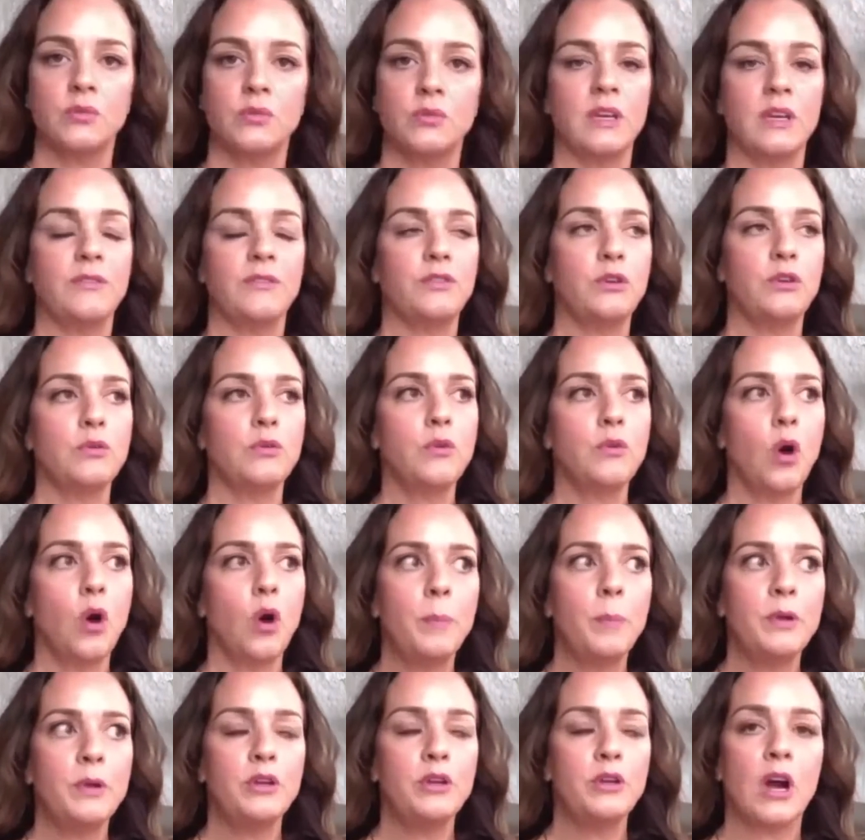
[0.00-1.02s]
you
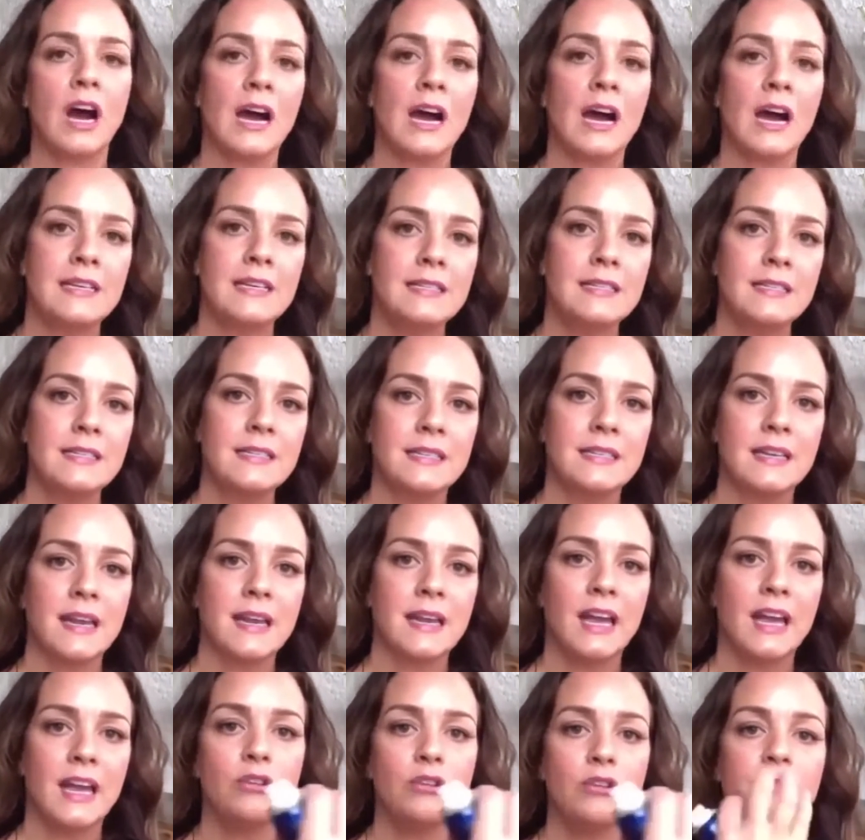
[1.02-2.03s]
open your eyes
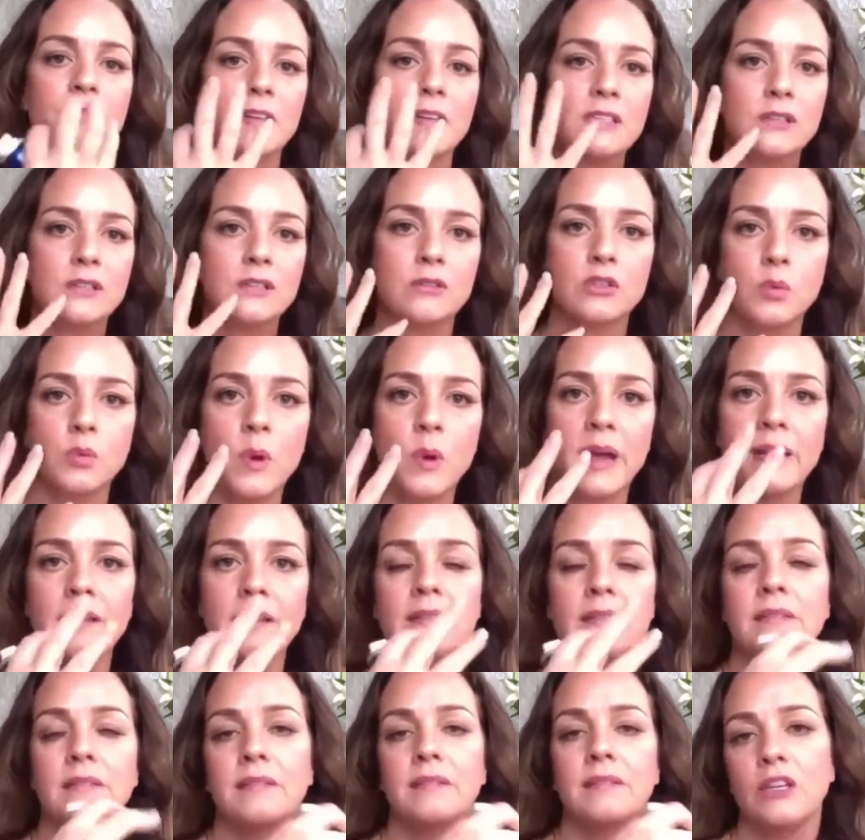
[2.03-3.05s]
and your face is wet,
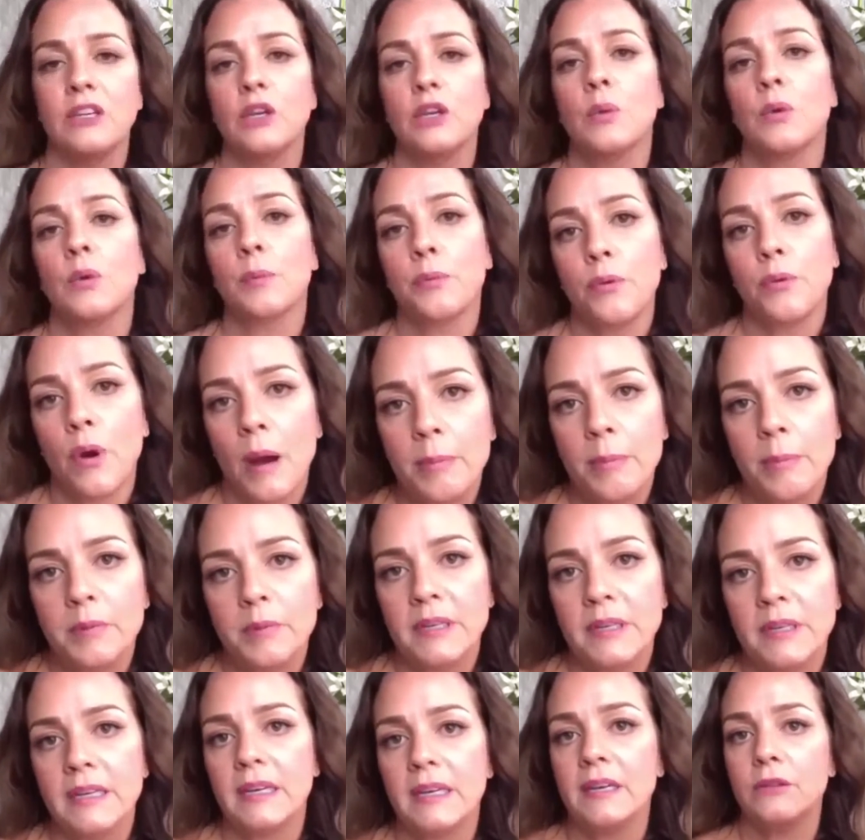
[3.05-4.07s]
then you will
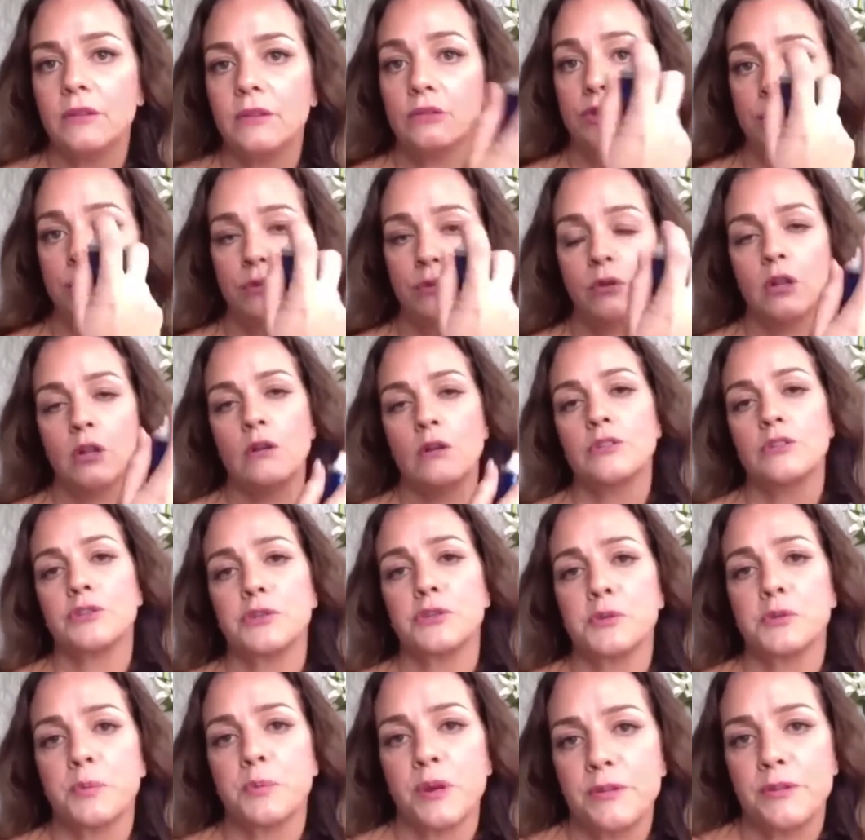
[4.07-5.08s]
probably either too close or
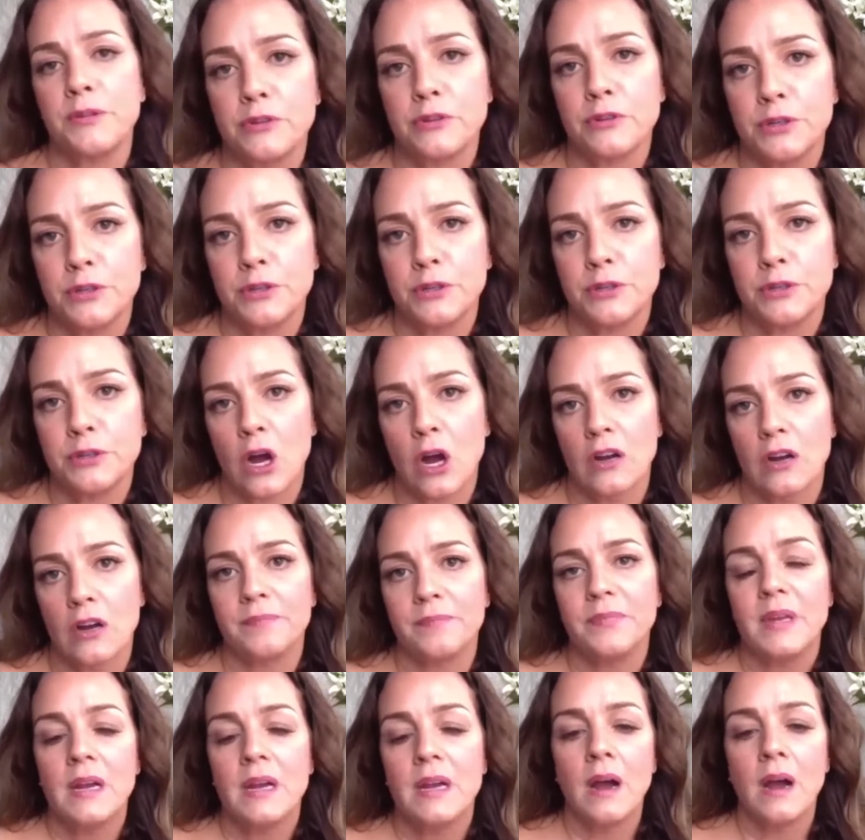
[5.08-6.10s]
spray for too
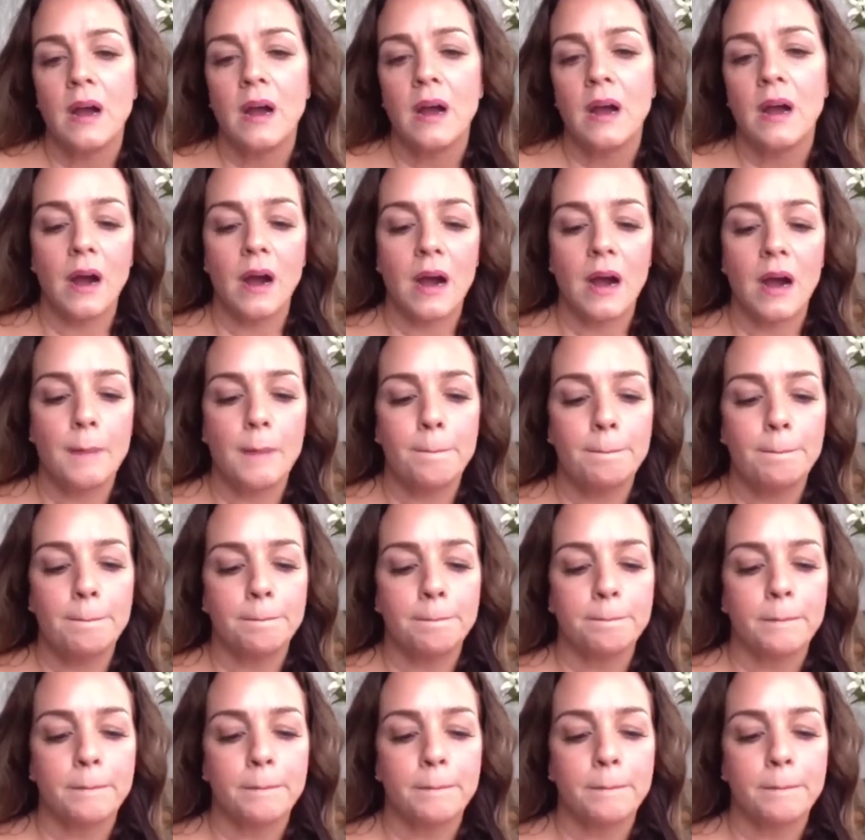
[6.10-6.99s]
long.